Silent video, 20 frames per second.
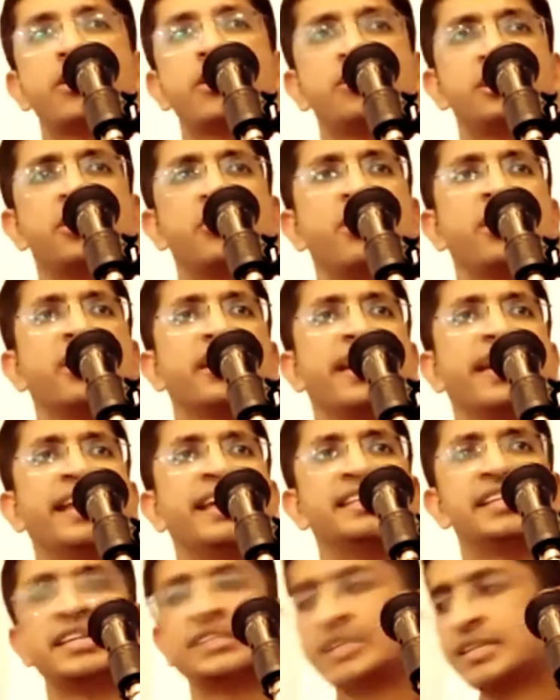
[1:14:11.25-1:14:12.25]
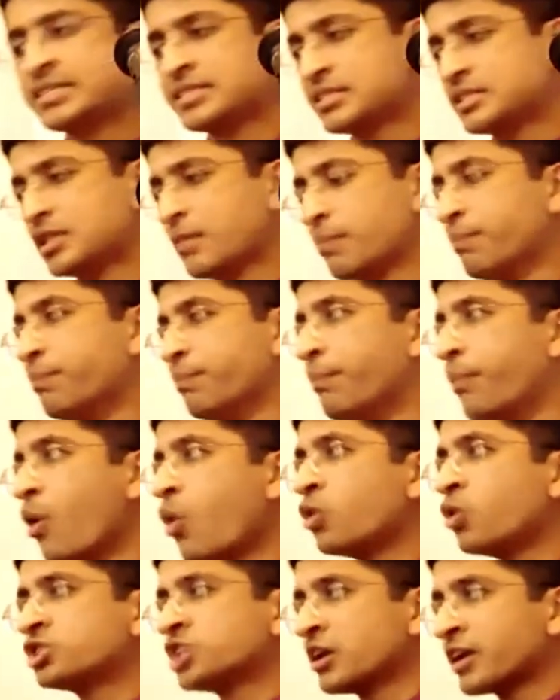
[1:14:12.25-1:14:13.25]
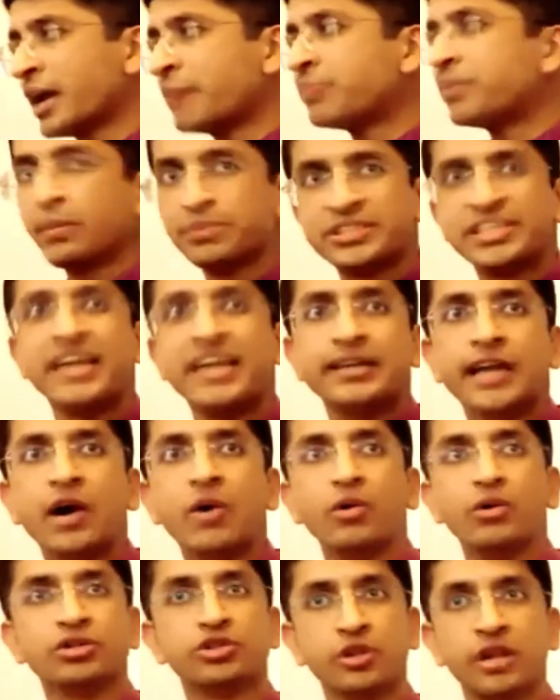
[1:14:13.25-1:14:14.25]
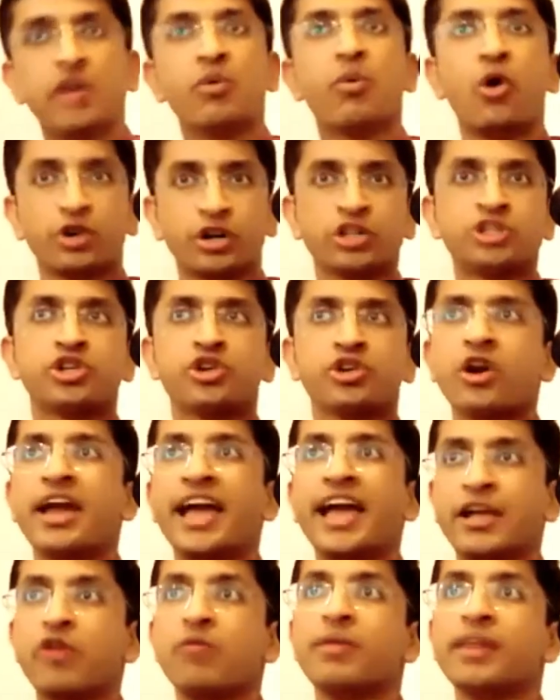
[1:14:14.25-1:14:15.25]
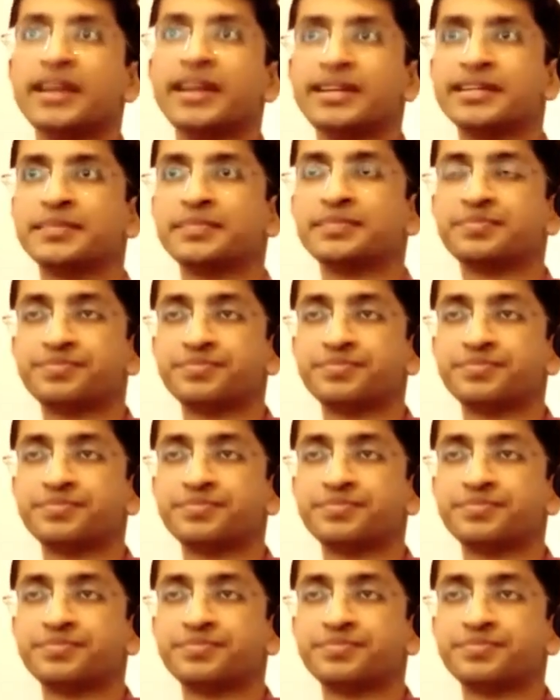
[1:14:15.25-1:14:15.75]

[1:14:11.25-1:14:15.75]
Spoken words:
you see during rainy seasons, the boats are kept upside down so that water should not accumulate.